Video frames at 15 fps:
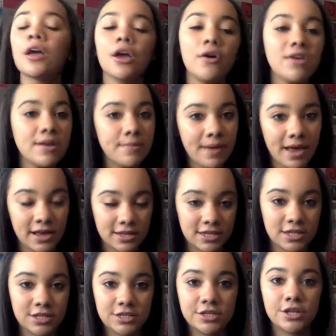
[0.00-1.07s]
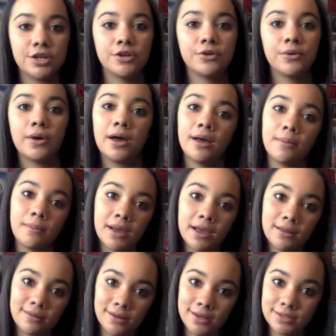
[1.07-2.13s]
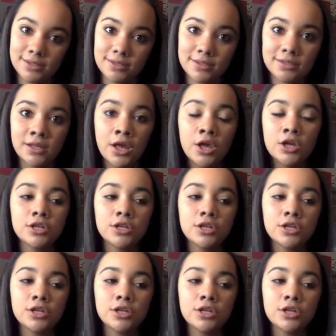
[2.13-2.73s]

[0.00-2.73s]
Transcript: going back to my classes.